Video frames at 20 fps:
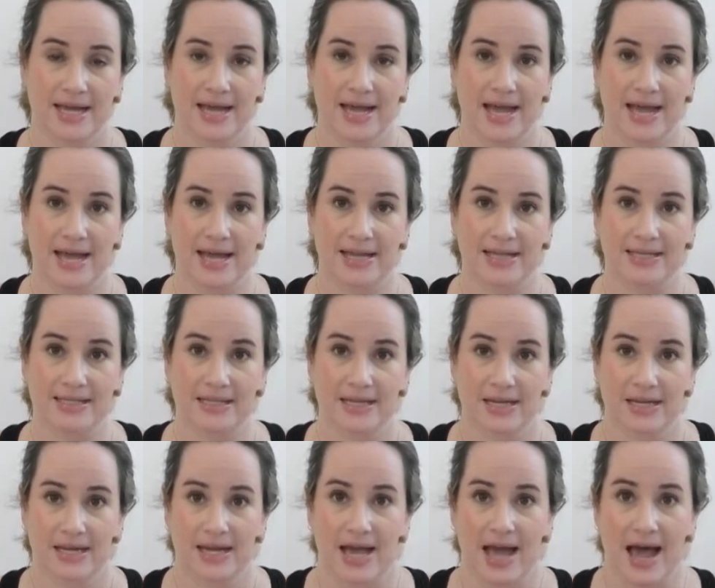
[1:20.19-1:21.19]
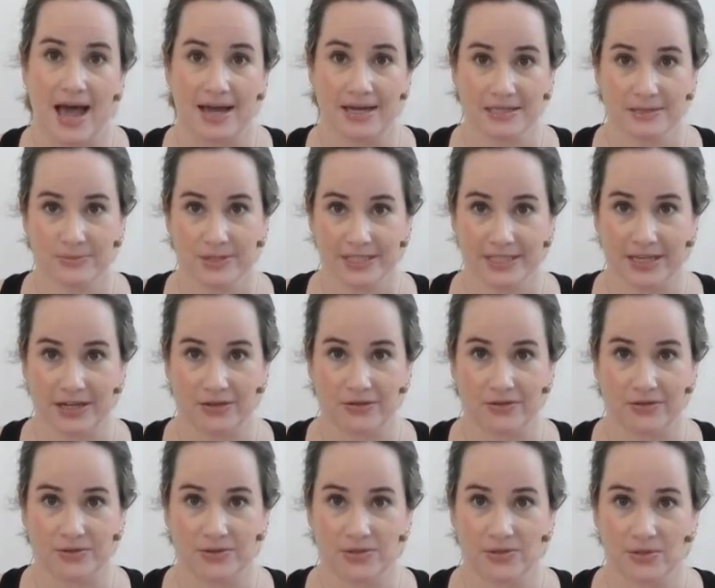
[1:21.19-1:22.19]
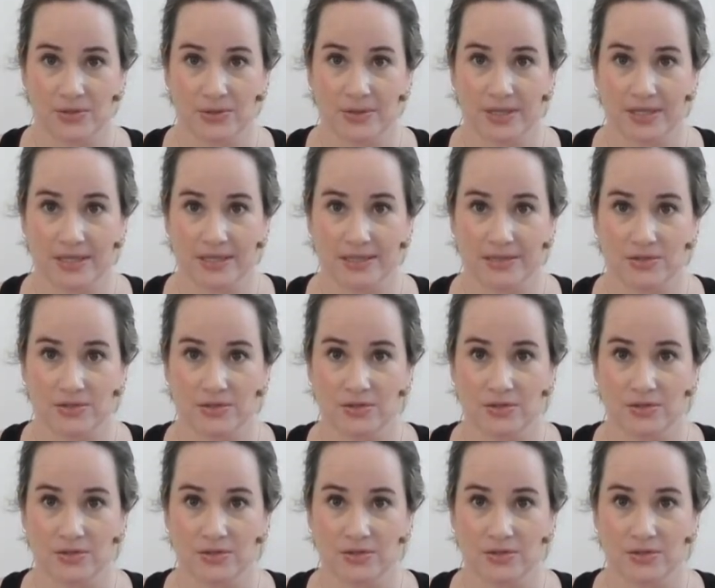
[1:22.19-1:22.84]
And as we tell those stories